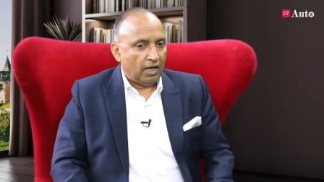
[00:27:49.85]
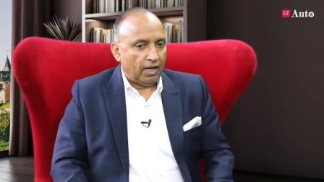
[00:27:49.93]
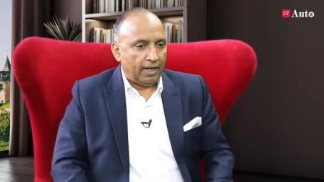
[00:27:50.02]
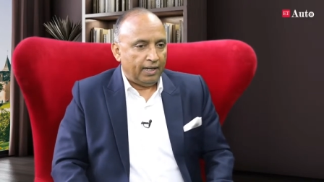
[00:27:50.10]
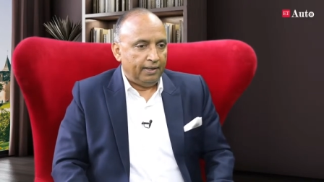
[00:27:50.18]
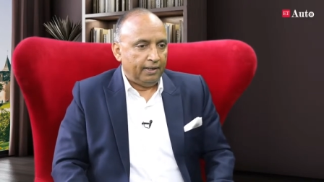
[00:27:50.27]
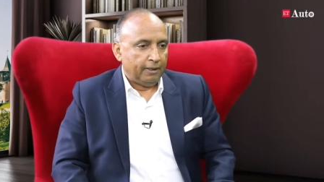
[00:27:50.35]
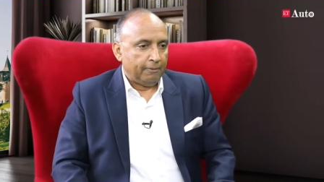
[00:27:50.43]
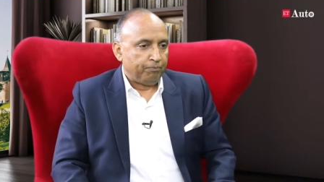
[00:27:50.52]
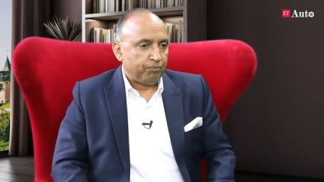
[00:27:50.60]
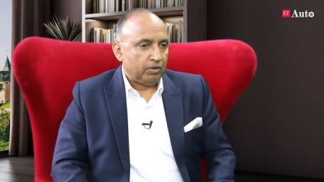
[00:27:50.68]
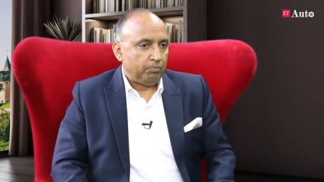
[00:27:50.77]
And
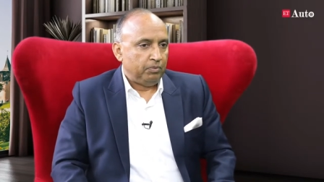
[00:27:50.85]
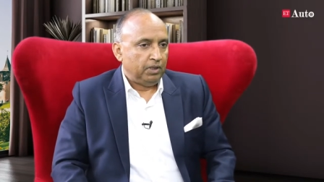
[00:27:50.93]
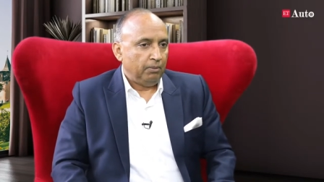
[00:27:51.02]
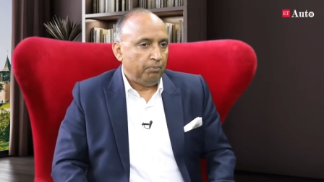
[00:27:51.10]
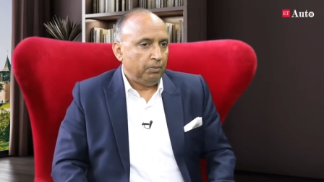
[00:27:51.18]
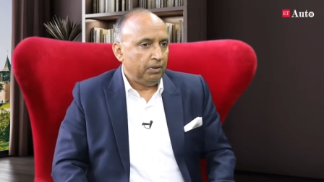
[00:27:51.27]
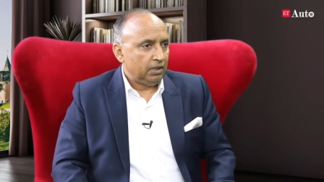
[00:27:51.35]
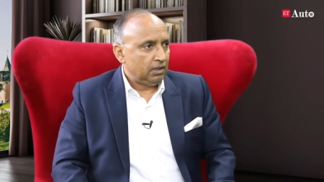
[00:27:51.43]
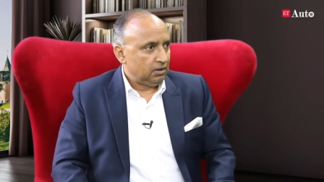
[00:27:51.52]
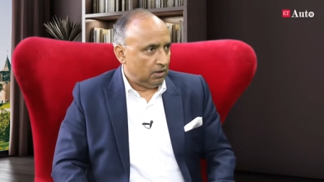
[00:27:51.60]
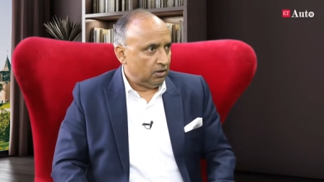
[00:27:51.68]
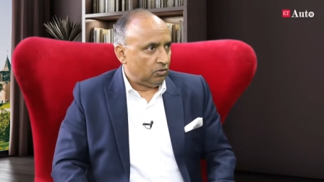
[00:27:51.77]
then people
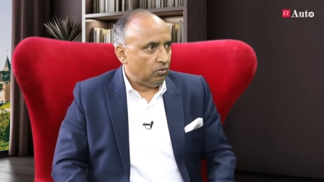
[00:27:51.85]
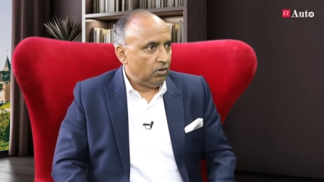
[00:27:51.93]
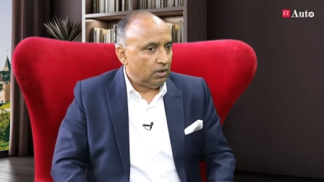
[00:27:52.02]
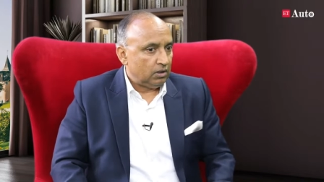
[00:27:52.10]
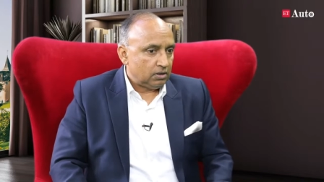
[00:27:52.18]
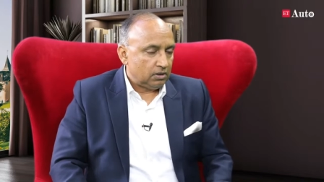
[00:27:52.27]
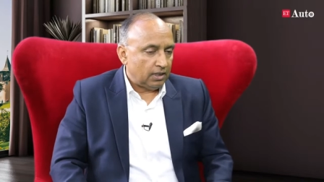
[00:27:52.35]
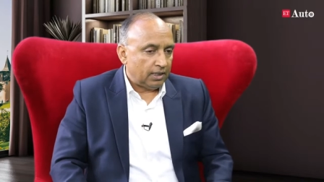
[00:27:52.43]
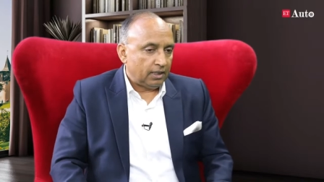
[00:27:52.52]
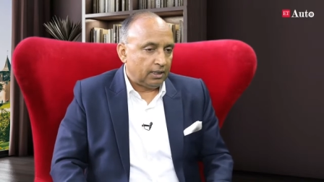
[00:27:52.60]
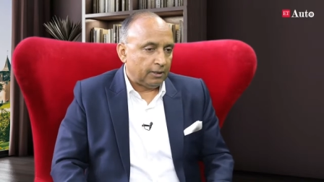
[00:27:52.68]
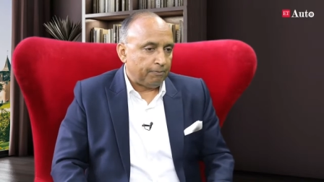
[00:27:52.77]
told us
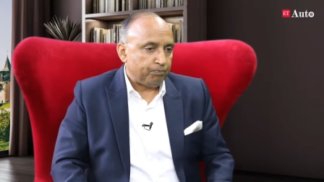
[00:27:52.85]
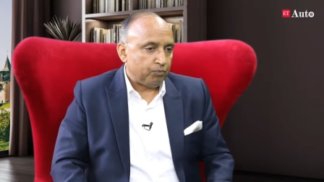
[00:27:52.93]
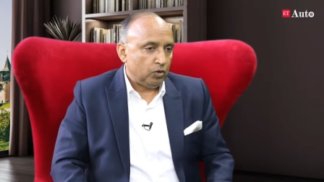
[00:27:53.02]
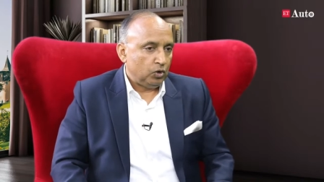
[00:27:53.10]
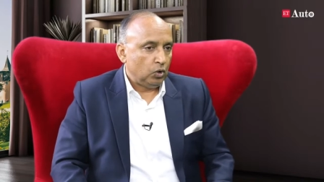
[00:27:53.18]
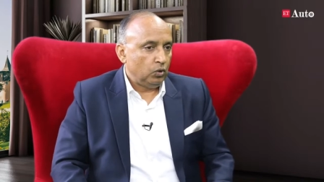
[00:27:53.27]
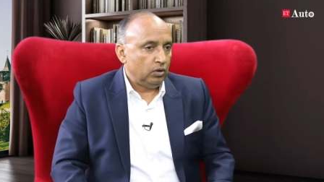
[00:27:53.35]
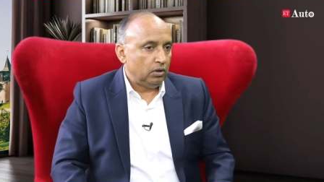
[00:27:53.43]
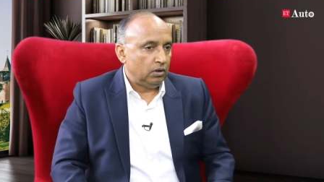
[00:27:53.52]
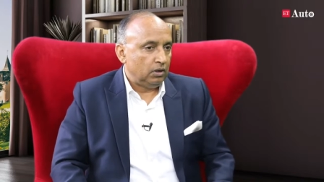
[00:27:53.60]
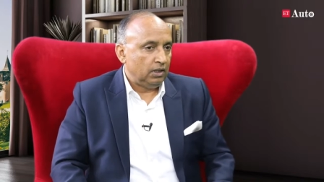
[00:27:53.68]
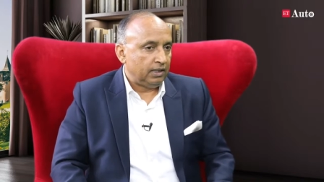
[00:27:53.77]
that,
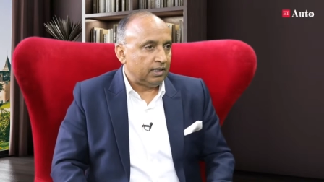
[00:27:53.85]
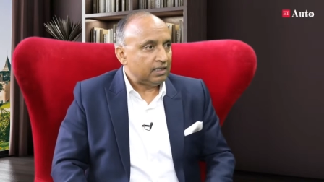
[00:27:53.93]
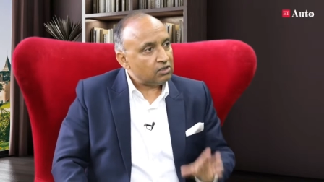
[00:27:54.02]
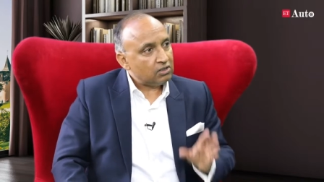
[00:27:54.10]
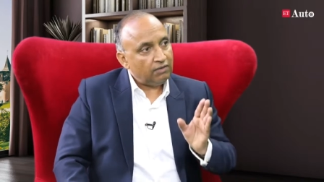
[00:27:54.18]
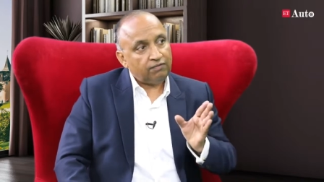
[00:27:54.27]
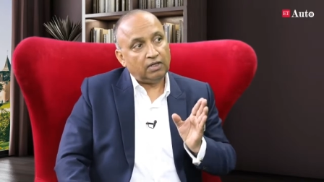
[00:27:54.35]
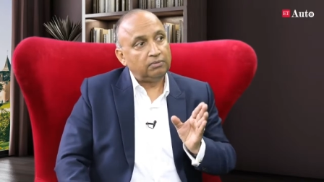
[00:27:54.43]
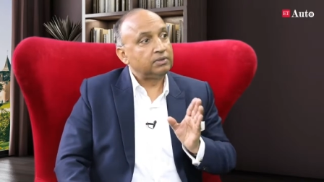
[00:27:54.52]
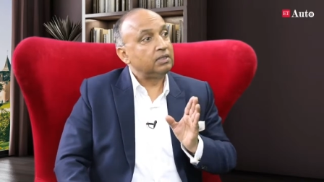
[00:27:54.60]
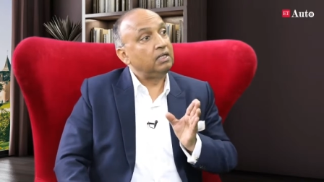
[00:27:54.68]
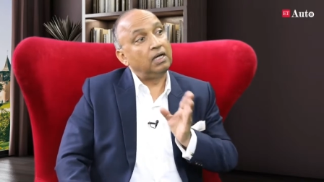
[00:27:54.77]
the test drive
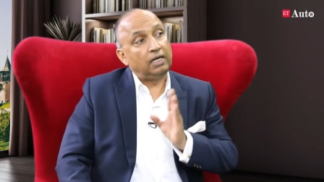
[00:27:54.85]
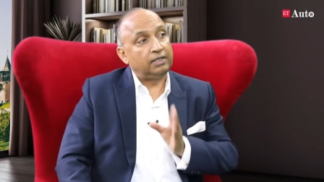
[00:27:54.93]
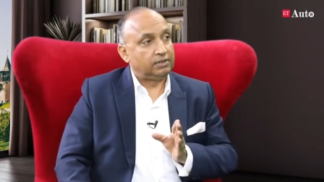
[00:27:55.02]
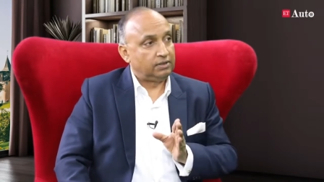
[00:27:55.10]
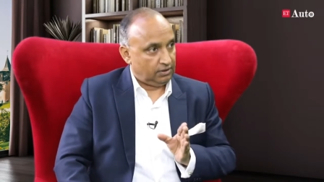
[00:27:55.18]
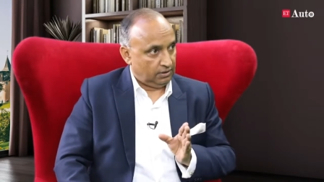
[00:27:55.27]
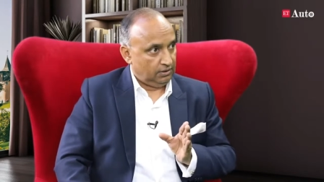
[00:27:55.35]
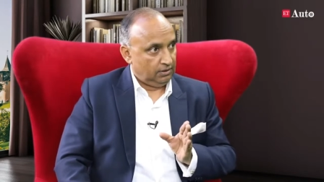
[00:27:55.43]
comes last.